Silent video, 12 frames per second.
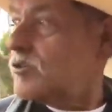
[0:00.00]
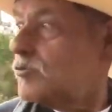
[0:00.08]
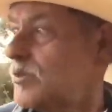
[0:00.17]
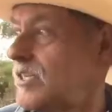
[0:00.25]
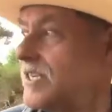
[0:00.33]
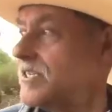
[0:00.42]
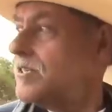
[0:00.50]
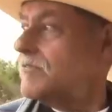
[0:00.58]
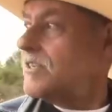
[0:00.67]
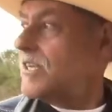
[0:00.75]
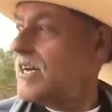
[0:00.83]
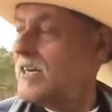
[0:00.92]
will be
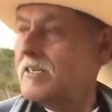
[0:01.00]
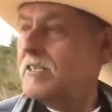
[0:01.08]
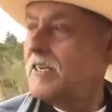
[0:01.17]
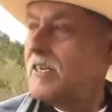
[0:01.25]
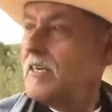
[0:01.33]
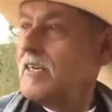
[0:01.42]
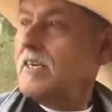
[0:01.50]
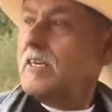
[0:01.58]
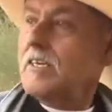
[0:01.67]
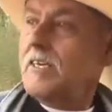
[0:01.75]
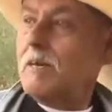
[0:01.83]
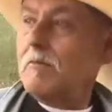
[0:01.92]
Natividad.
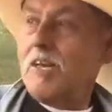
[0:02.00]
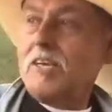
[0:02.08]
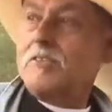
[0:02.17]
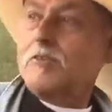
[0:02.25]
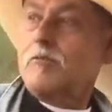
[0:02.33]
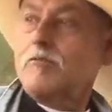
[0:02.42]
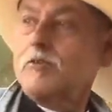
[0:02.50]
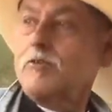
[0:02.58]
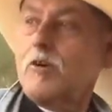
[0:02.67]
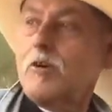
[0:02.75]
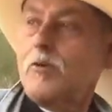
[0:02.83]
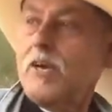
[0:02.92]
Gabilan's over
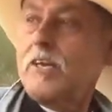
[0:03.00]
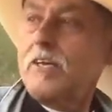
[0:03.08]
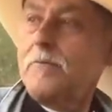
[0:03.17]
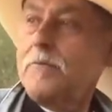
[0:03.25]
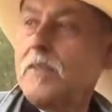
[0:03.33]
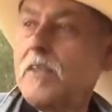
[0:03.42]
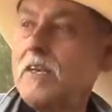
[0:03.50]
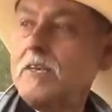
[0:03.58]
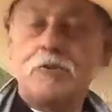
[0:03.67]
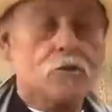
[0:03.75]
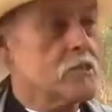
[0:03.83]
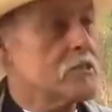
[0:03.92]
to our right.
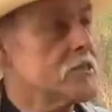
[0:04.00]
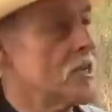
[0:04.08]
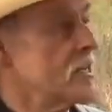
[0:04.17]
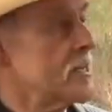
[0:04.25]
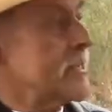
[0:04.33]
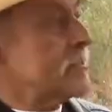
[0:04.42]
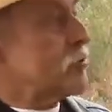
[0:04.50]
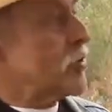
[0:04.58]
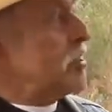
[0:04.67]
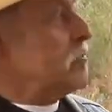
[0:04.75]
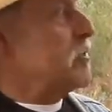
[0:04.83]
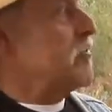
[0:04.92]
So as, uh, as we're
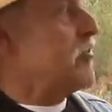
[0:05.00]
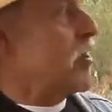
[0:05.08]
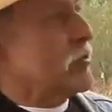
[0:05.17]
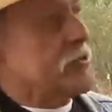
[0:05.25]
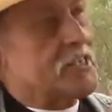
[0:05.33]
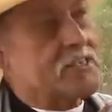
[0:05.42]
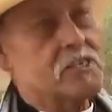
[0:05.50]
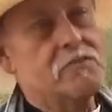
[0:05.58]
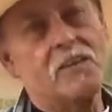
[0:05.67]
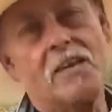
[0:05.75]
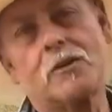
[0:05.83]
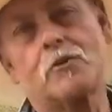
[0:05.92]
going to be following
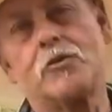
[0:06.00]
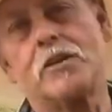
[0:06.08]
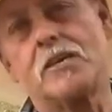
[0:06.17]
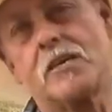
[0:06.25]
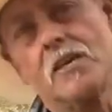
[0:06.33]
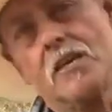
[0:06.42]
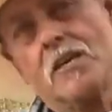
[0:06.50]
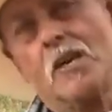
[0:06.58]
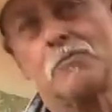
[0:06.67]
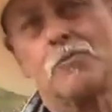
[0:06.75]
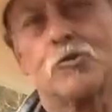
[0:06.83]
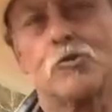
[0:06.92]
Natividad Creek
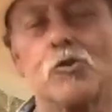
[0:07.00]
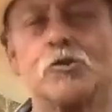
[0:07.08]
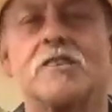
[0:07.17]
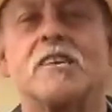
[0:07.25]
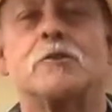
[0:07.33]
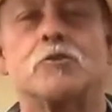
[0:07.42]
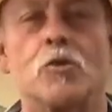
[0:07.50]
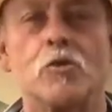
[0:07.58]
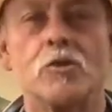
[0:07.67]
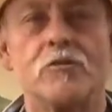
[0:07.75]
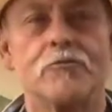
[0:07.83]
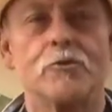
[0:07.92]
up towards Old Stage
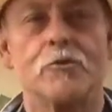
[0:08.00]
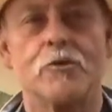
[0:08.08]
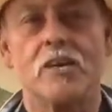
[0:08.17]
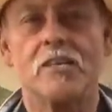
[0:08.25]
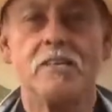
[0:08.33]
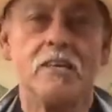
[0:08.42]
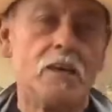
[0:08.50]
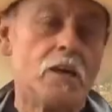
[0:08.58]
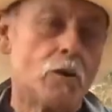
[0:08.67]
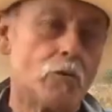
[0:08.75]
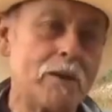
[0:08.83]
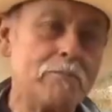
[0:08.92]
Road and further on,
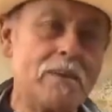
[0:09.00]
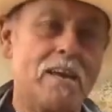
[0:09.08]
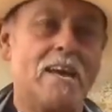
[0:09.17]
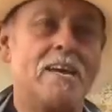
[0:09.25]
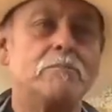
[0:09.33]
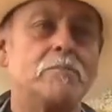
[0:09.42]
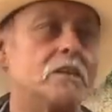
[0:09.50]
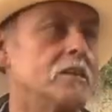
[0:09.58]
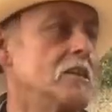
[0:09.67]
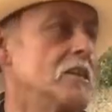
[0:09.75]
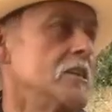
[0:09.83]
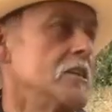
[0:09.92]
right behind
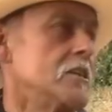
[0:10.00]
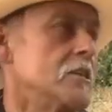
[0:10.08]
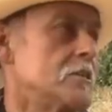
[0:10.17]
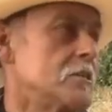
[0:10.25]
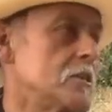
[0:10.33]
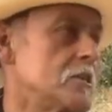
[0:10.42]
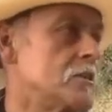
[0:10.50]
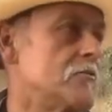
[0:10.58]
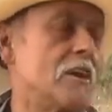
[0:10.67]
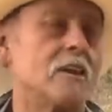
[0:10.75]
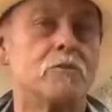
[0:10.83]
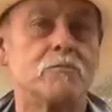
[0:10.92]
me is the
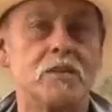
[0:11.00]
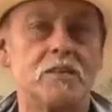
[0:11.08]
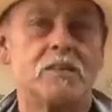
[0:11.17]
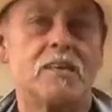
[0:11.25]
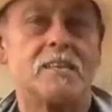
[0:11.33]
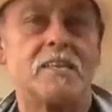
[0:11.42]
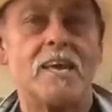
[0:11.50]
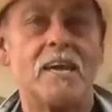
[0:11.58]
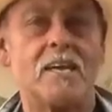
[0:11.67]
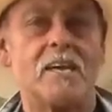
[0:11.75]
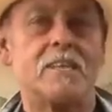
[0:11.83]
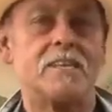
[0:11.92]
development and the,
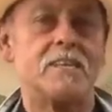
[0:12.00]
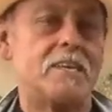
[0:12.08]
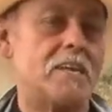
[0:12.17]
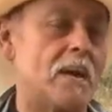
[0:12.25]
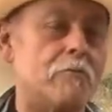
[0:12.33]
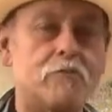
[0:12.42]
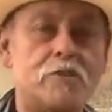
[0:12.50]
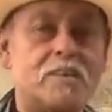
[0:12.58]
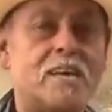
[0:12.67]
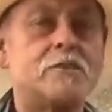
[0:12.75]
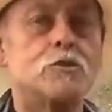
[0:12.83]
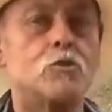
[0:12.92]
and the Alvarez
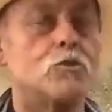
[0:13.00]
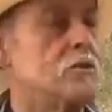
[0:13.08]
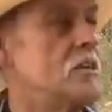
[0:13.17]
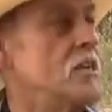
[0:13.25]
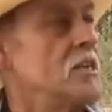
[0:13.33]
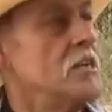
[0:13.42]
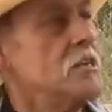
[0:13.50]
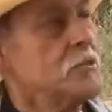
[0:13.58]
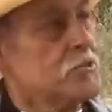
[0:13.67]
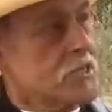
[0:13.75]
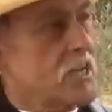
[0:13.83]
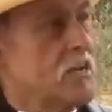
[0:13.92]
High School. You see